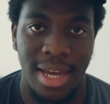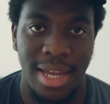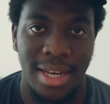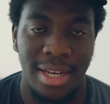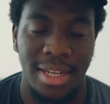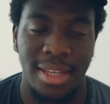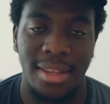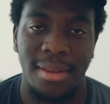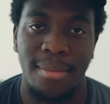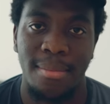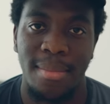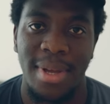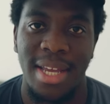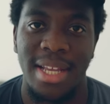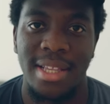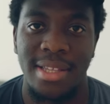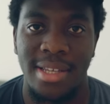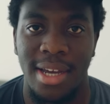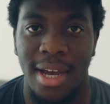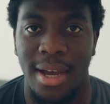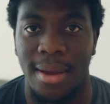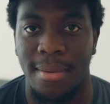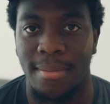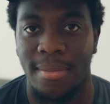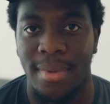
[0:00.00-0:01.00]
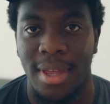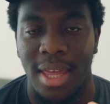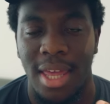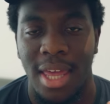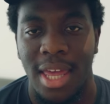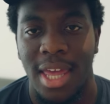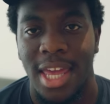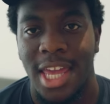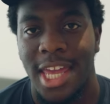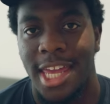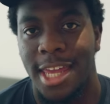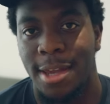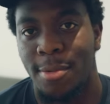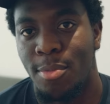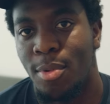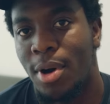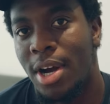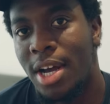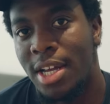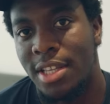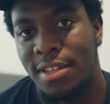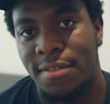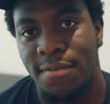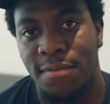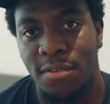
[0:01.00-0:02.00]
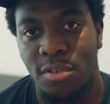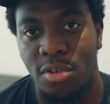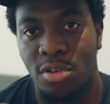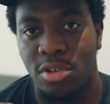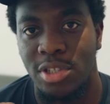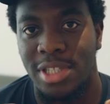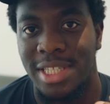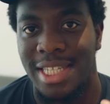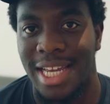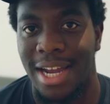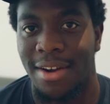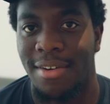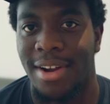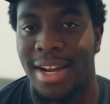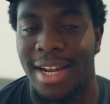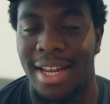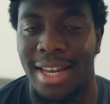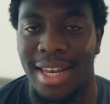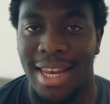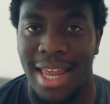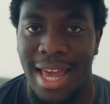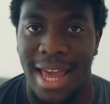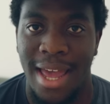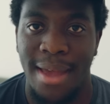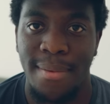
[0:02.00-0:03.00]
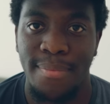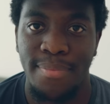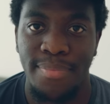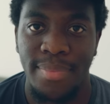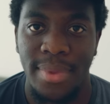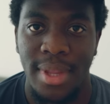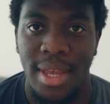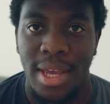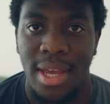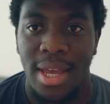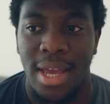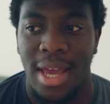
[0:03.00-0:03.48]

And in the meantime, he worked for Derek Lam.